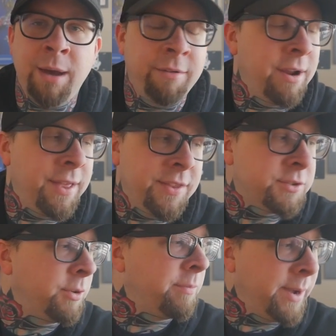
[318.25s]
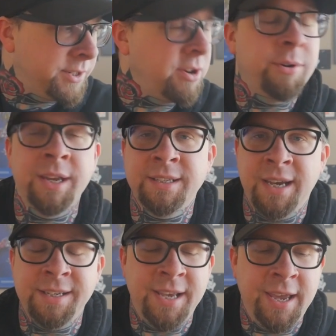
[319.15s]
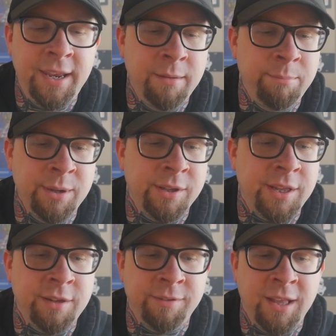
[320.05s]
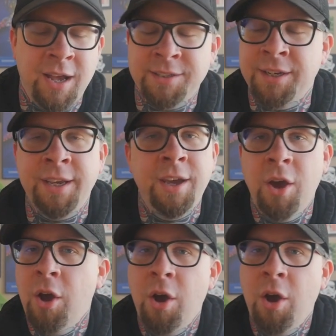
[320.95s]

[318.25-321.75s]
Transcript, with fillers: I ran this with my token titanium build on the Velocity.